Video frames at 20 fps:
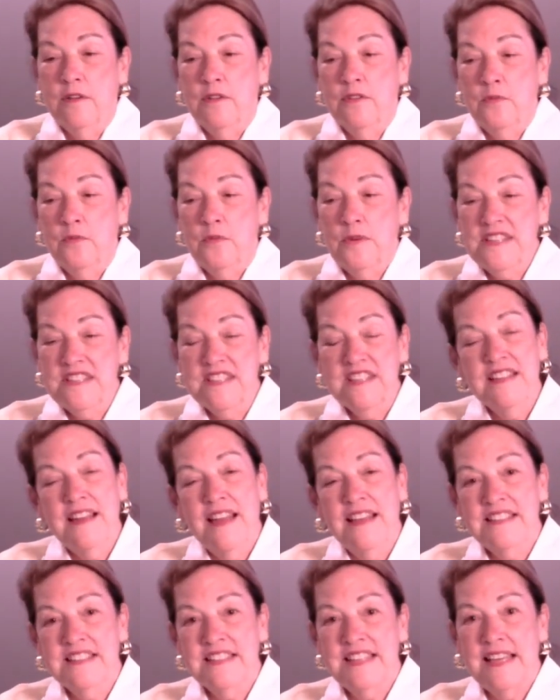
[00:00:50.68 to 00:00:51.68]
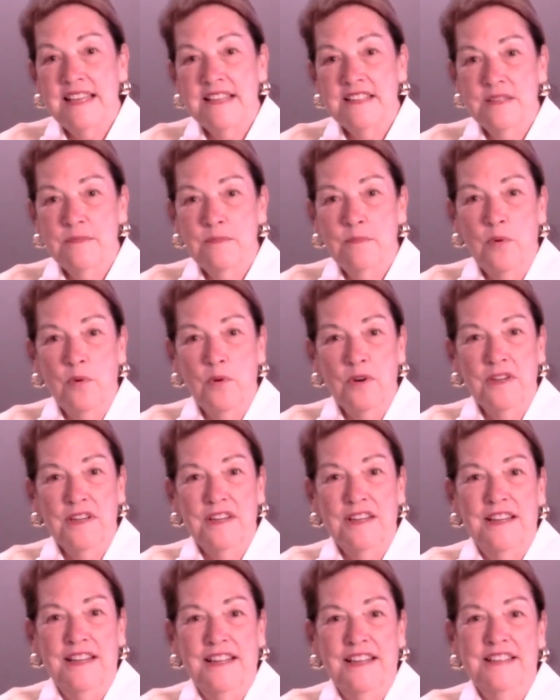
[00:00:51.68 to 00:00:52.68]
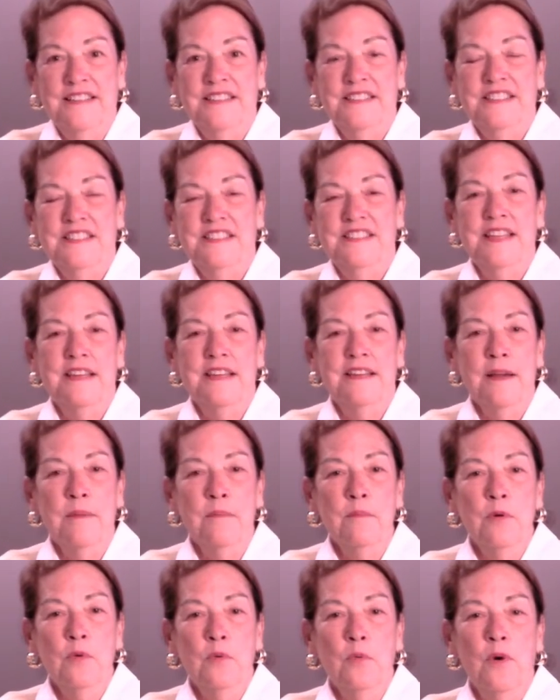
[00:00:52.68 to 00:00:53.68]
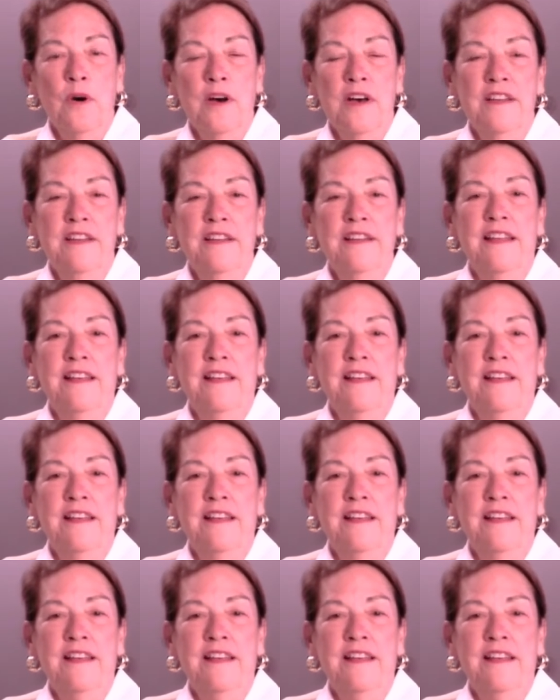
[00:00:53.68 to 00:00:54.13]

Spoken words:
The reason I say it's important is that number one,